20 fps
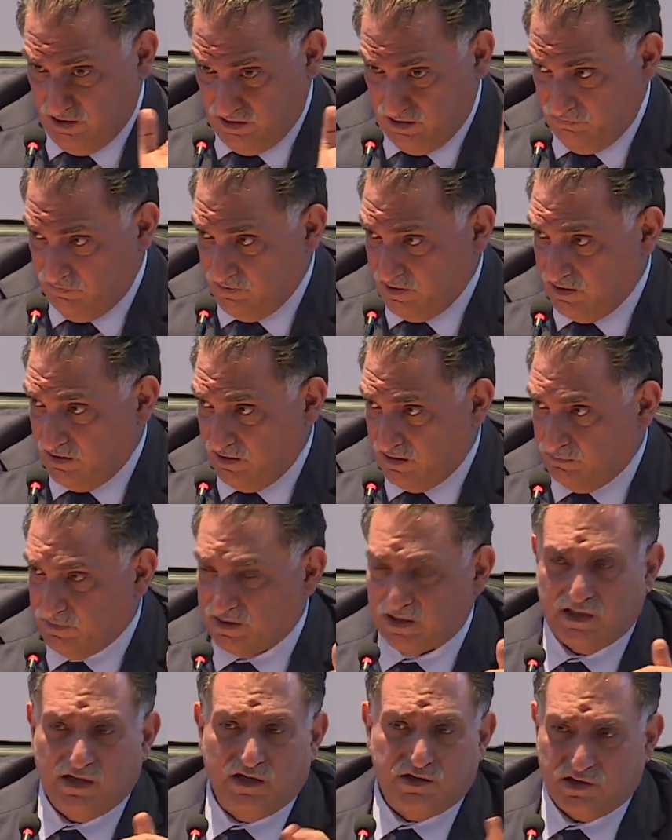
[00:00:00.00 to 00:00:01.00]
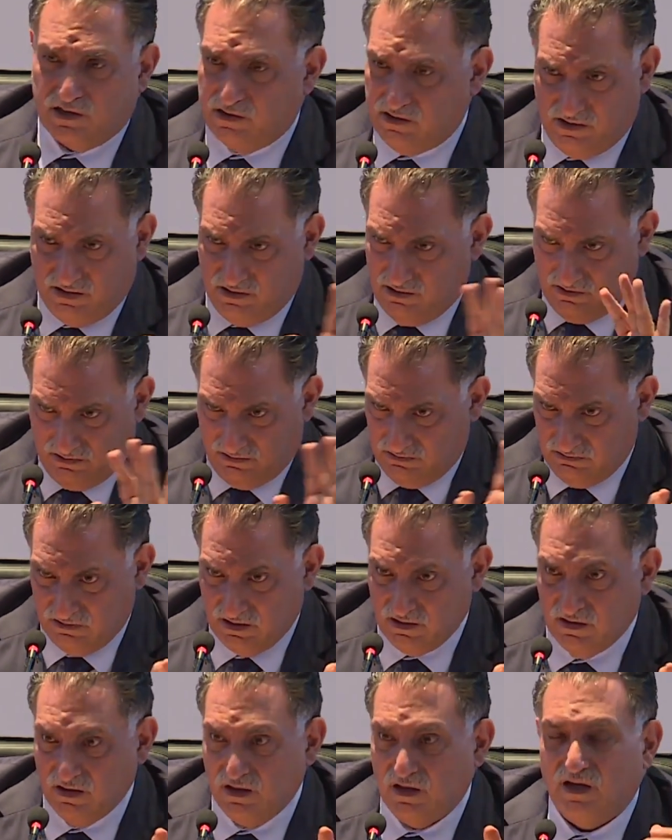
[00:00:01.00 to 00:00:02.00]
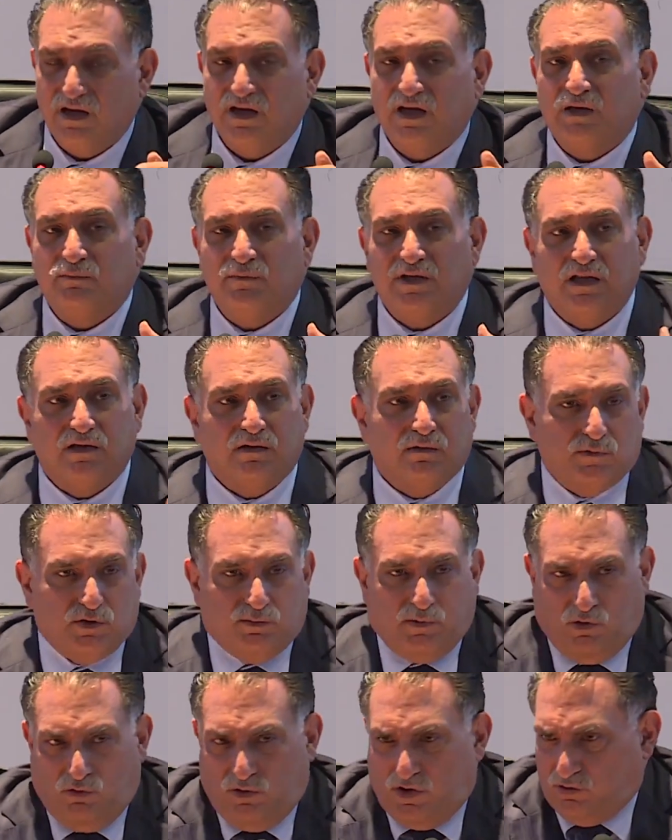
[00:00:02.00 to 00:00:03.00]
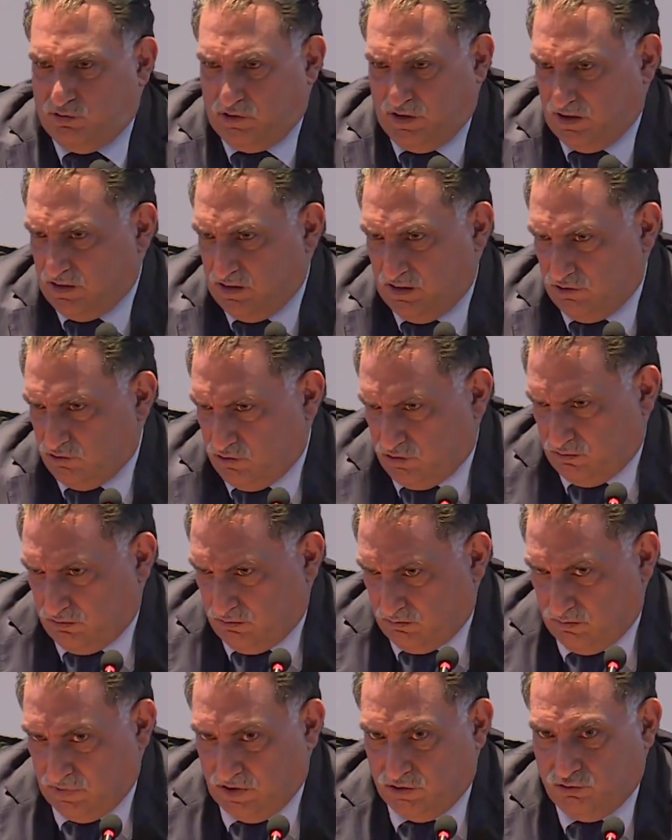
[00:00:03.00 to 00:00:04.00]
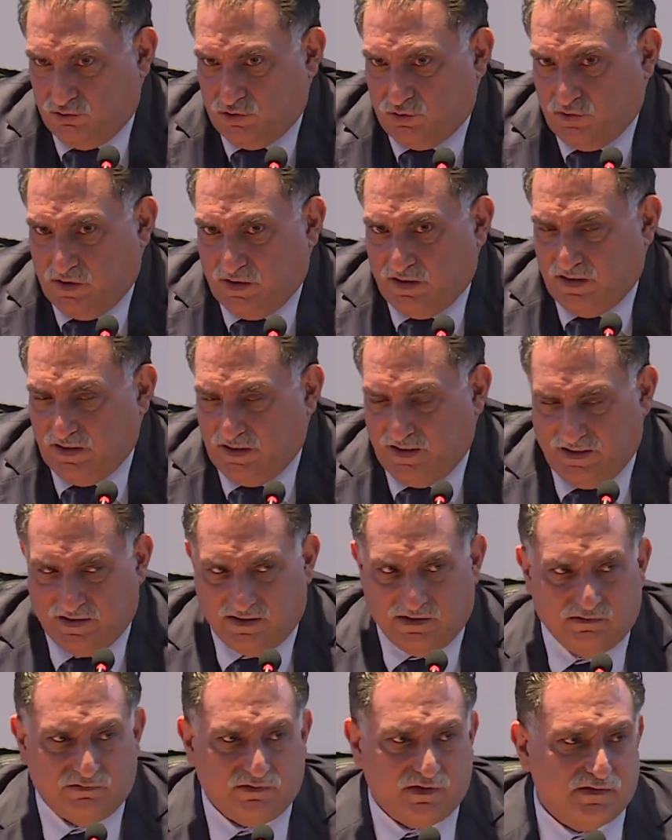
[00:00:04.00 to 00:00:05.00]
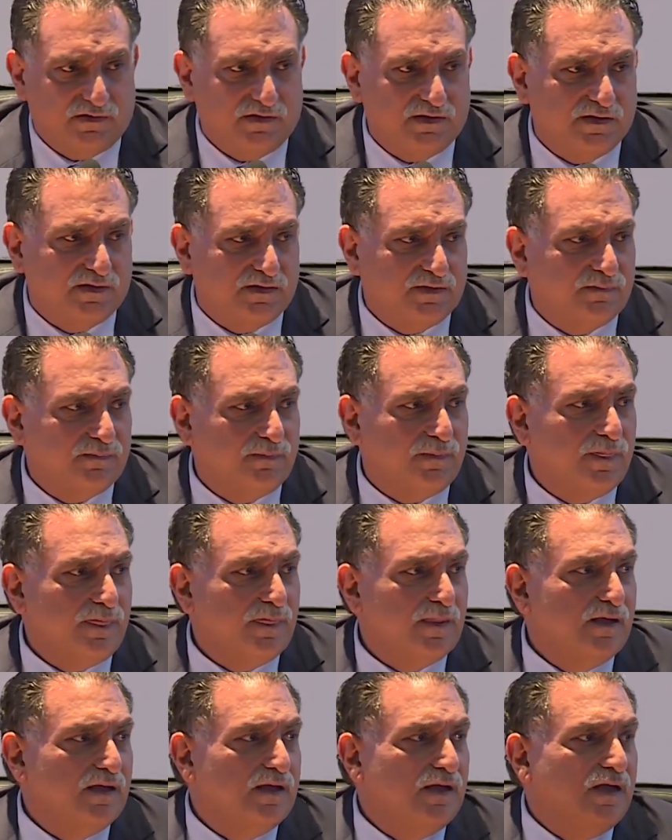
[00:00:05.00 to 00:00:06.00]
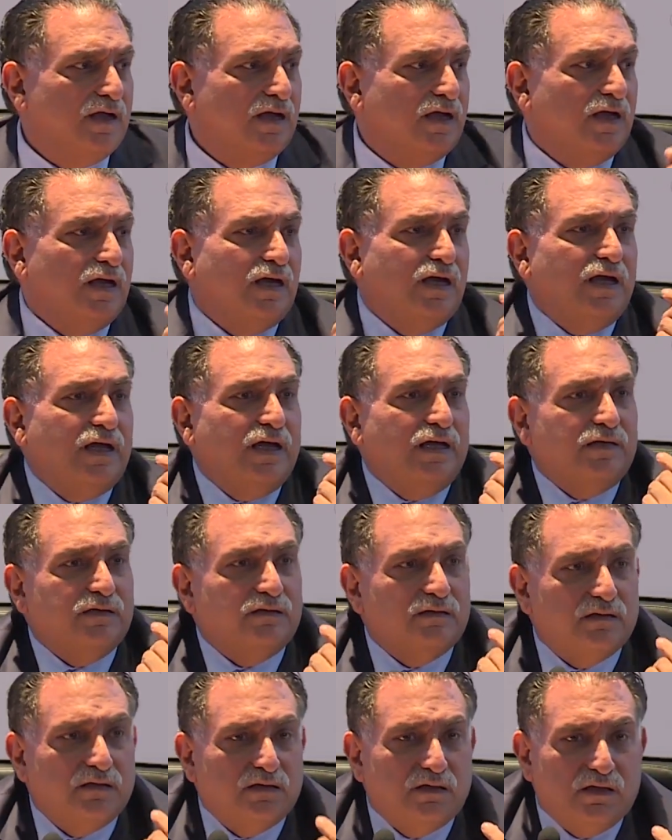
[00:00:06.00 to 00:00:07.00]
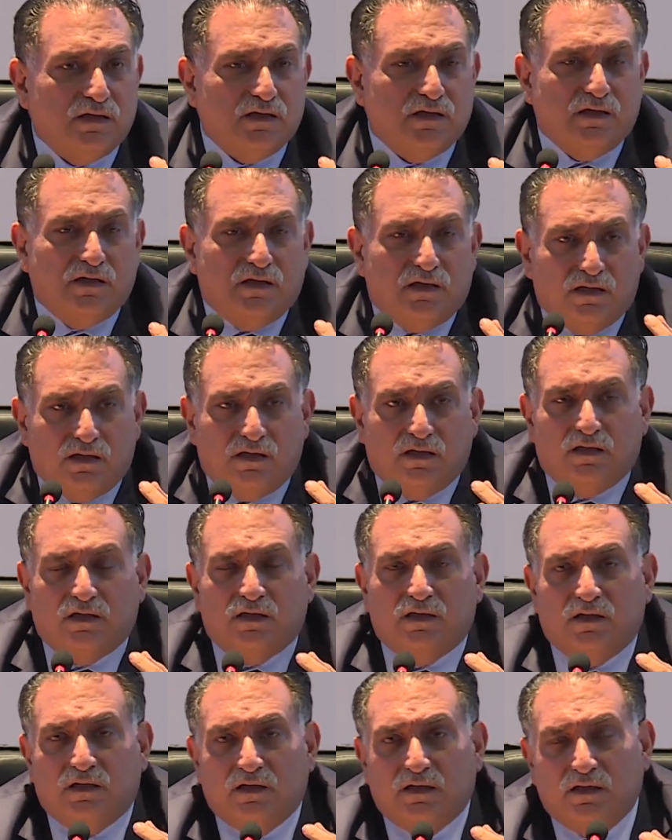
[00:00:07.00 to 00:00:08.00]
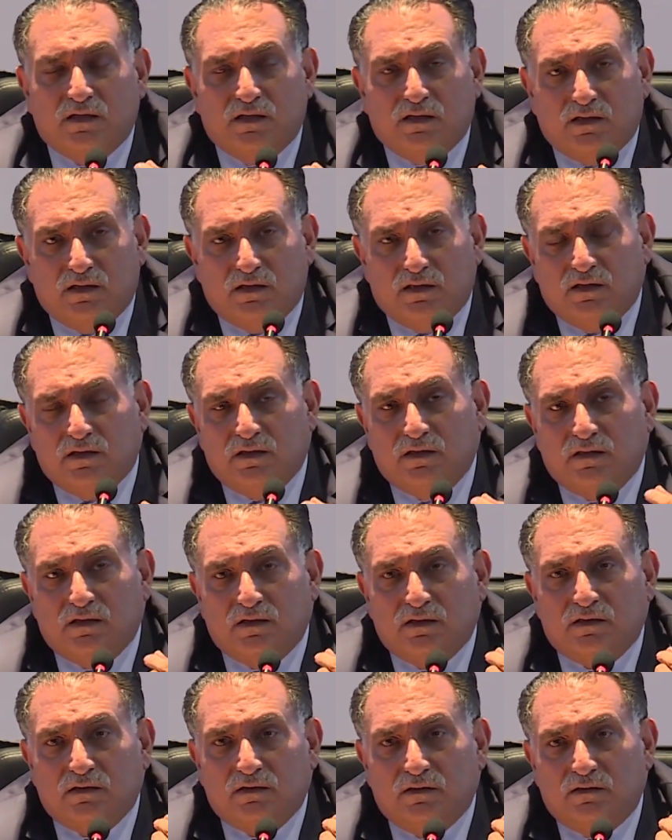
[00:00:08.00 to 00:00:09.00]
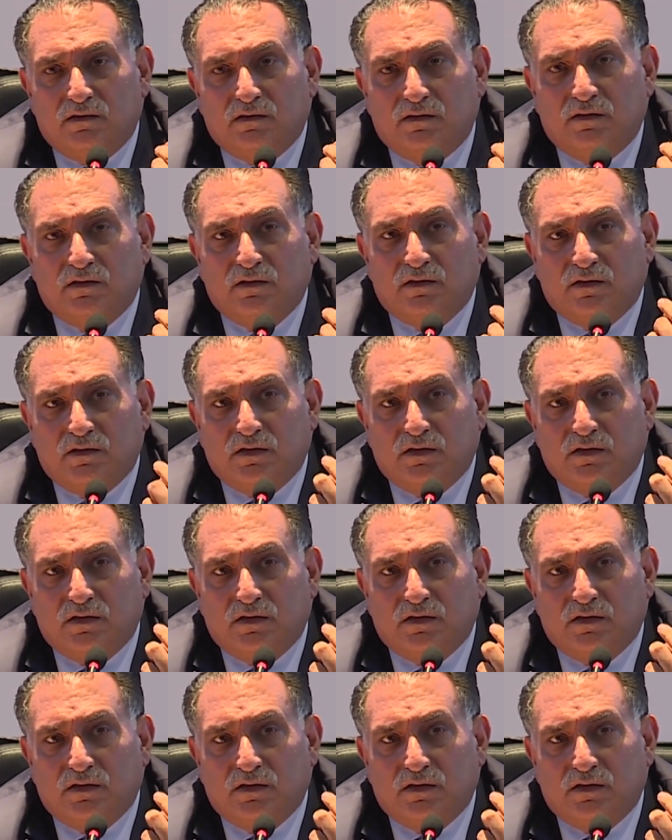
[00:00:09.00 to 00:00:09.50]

pledge and donate money to the Democrats. I do not think that he had read the document. He doesn't have time to do so.